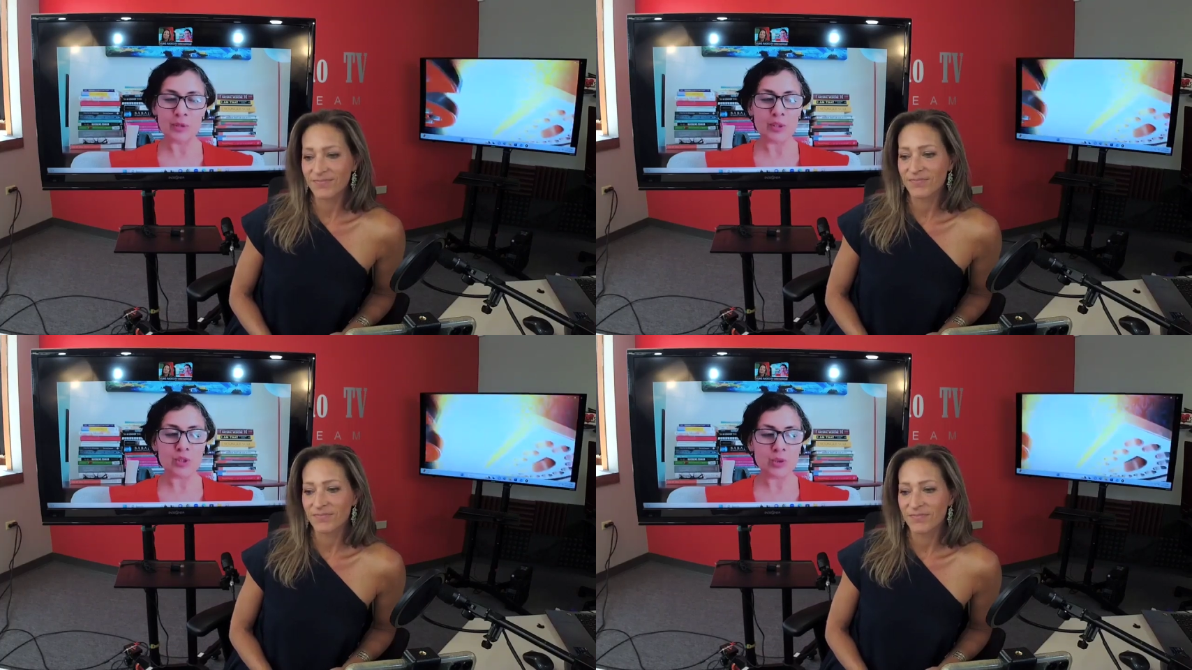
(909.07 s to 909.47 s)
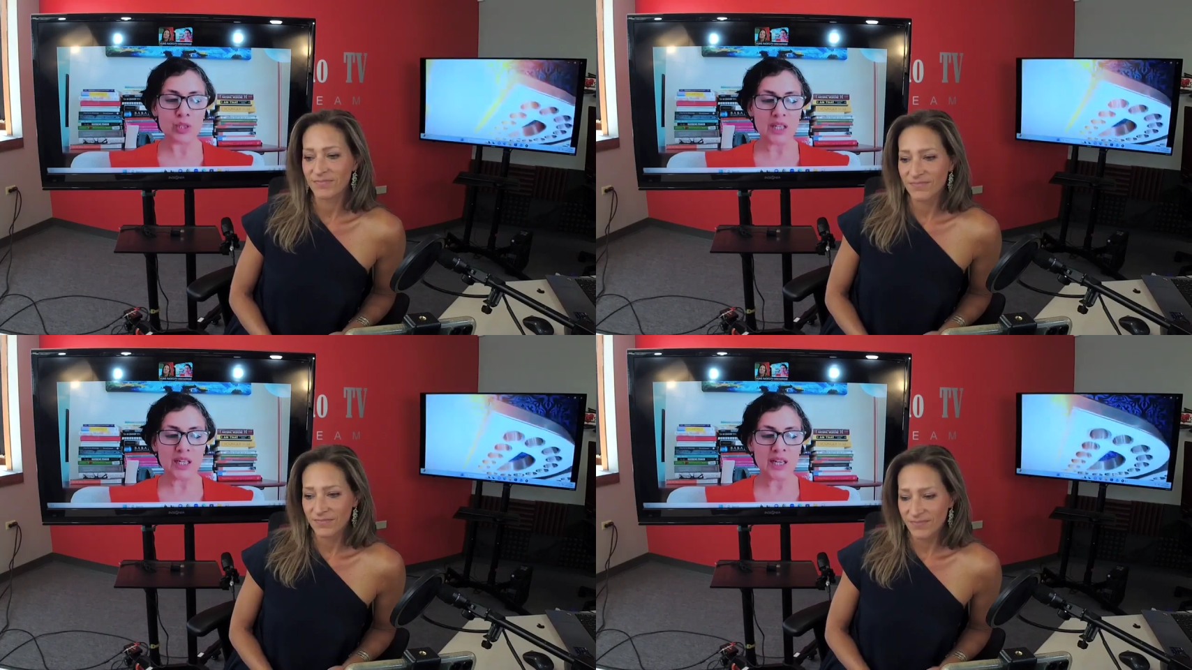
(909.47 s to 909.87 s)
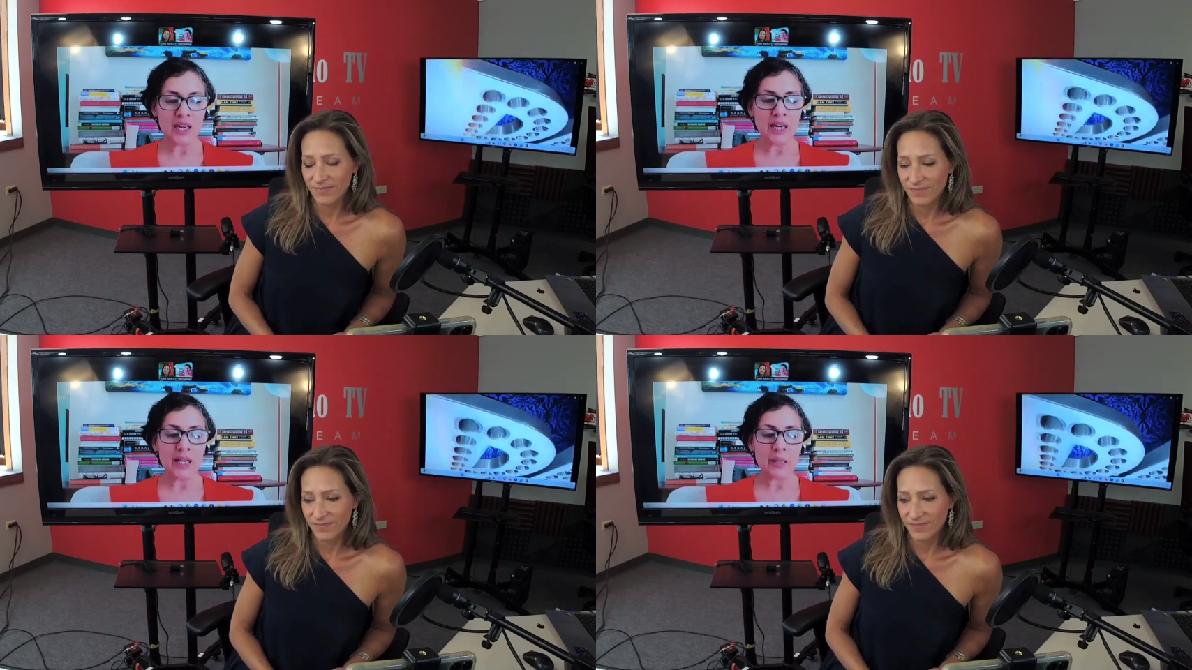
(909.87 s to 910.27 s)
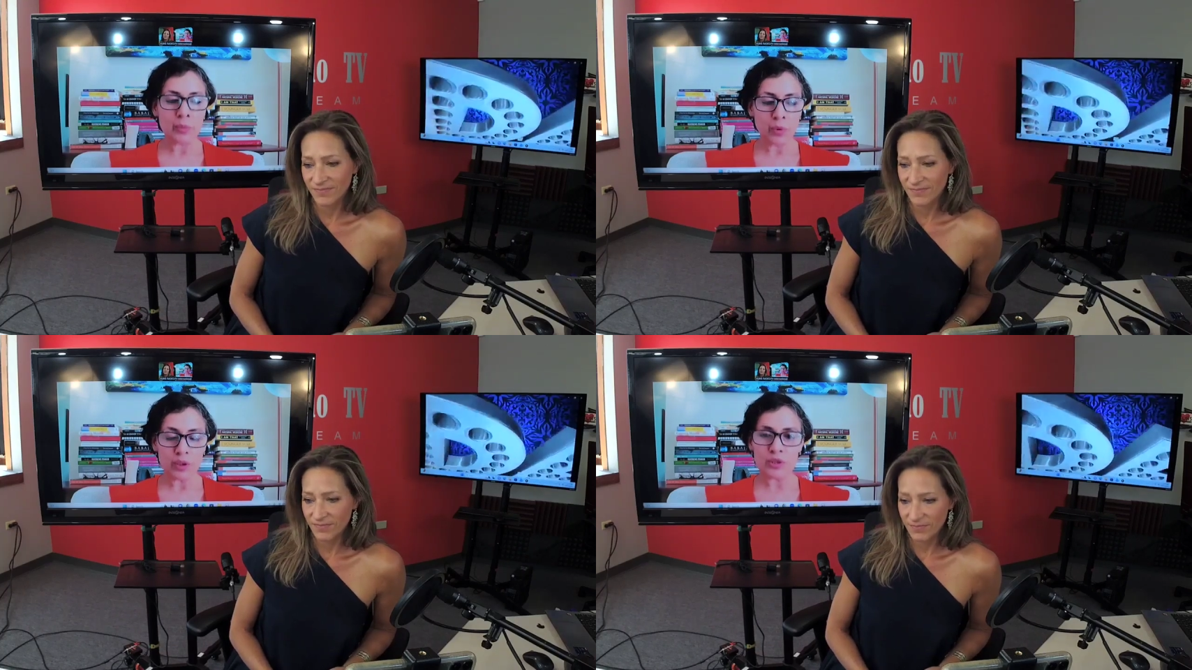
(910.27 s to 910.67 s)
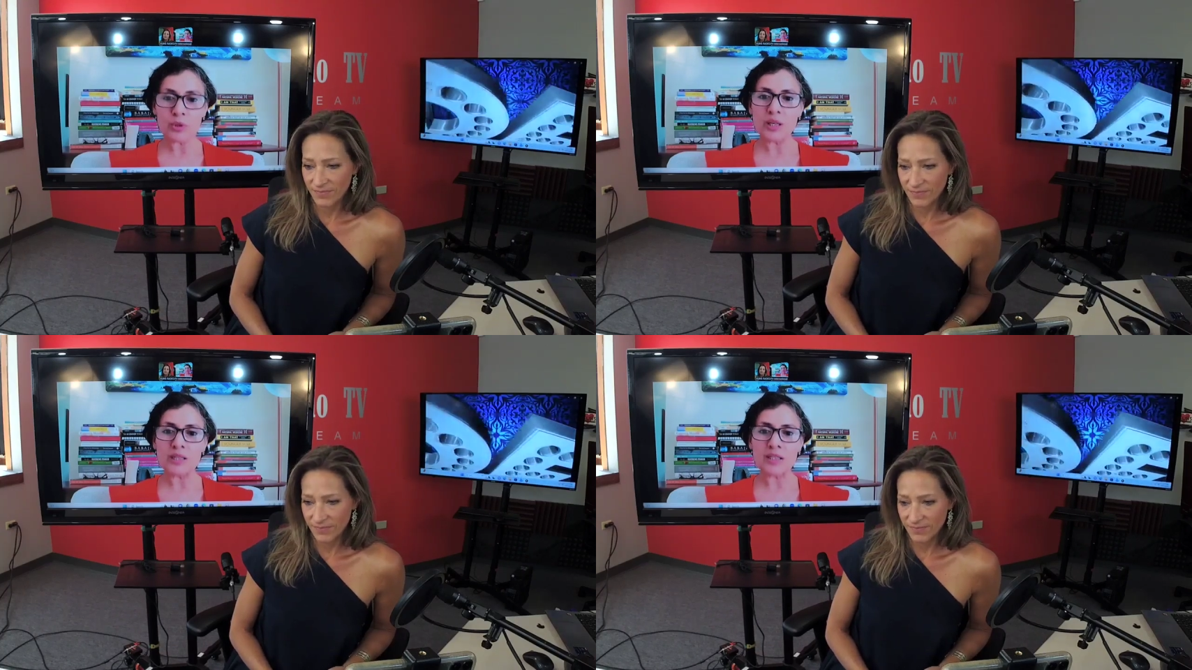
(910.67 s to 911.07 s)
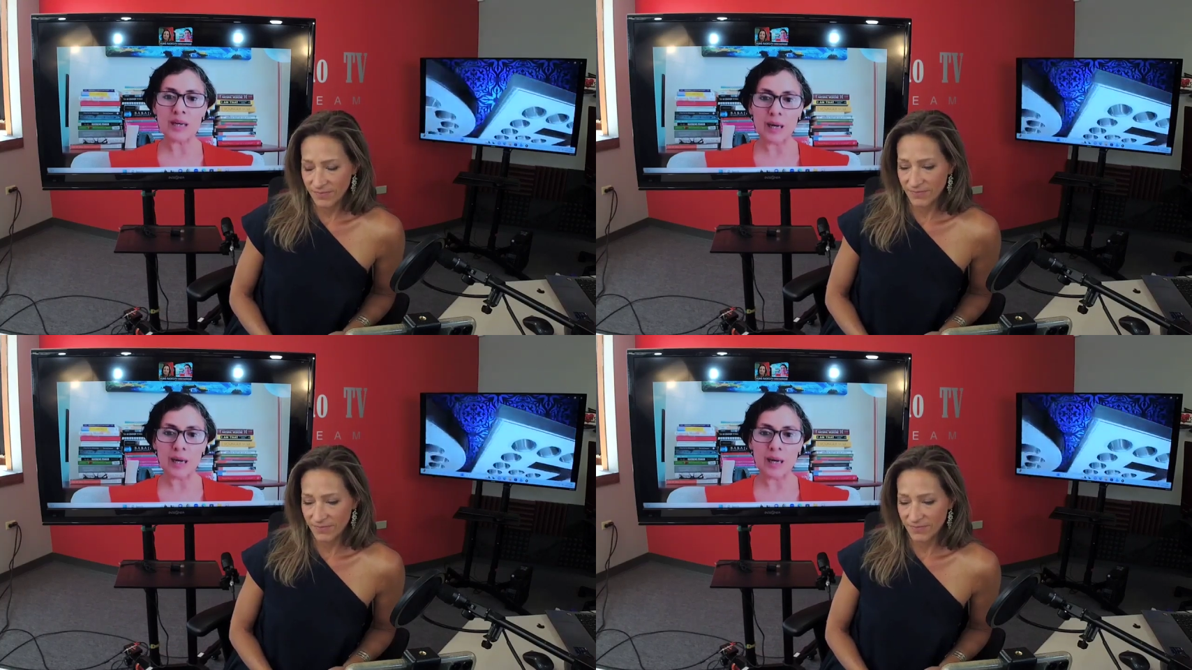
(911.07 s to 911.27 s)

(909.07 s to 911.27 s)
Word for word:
Speaker 1: So it's mm-hmm. really important to get